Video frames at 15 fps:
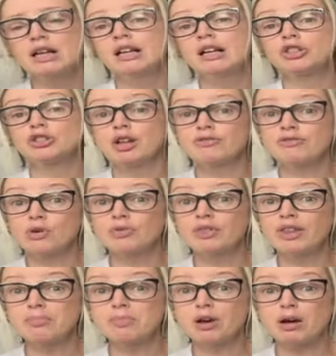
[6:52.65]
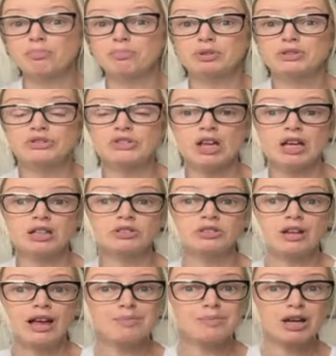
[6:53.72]
So I phoned them up and said,
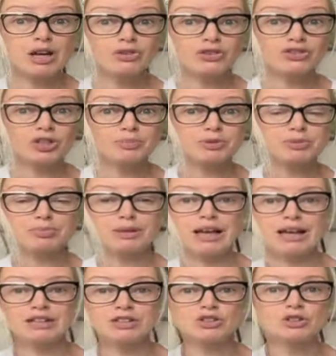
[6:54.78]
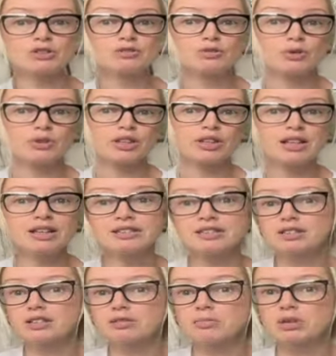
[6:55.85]
am I on the cheapest plan and so forth? And they said
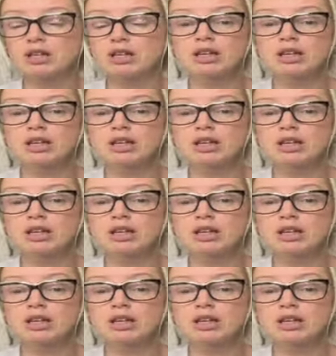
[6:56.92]
to me,